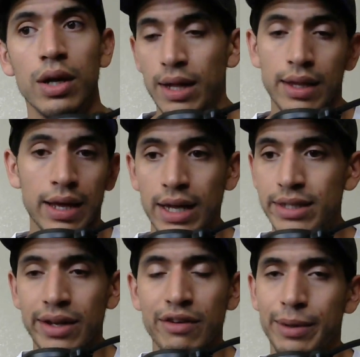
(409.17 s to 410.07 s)
And like I
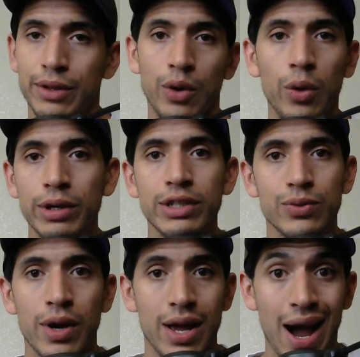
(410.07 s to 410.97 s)
tell everybody, the only
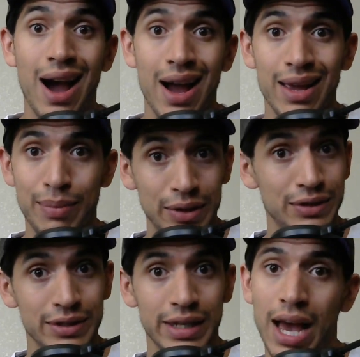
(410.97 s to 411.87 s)
reason why I
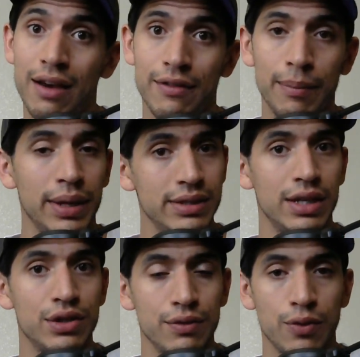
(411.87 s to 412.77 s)
personally have a
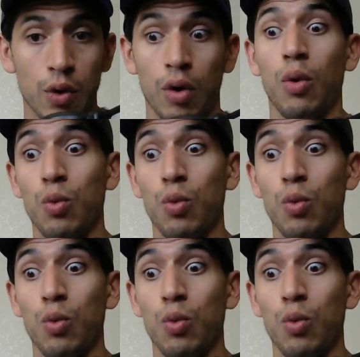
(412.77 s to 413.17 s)
PlayStation 4